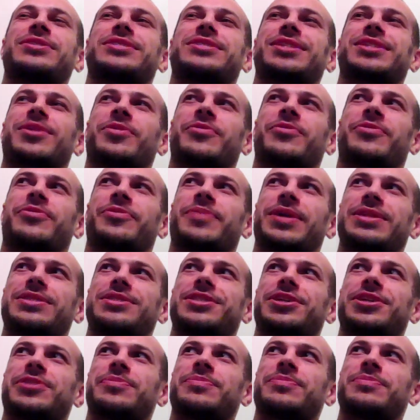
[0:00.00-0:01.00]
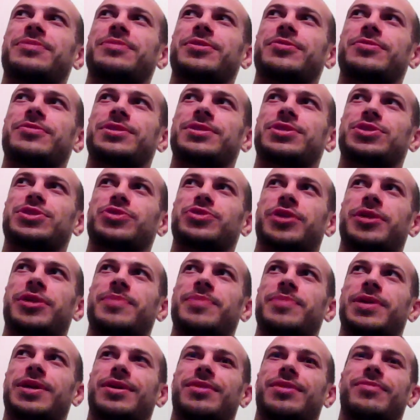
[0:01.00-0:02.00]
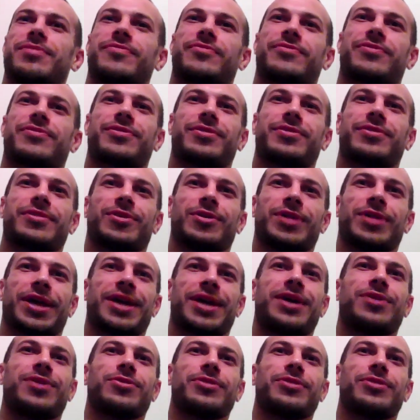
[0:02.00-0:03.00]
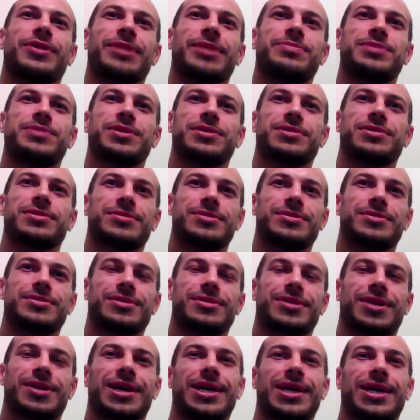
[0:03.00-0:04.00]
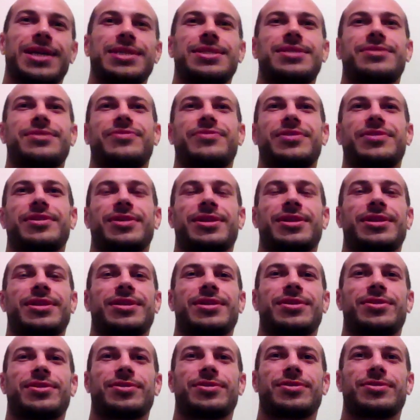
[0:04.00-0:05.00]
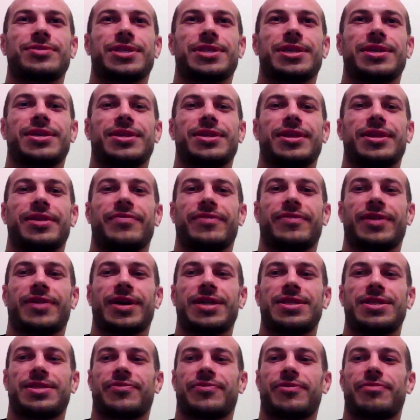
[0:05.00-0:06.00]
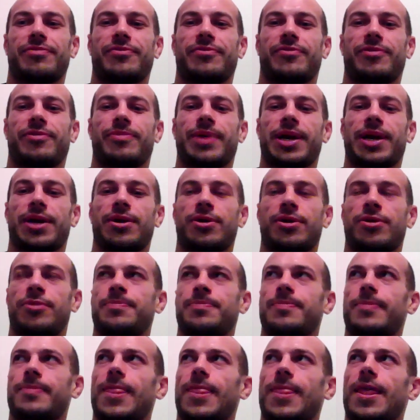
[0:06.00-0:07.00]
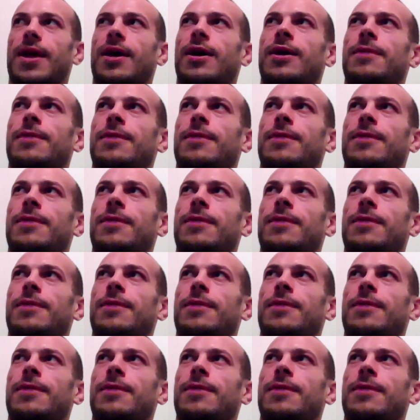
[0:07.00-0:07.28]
had someone from our gym that was streaming for like all the absolute guys and girls their fights for back home.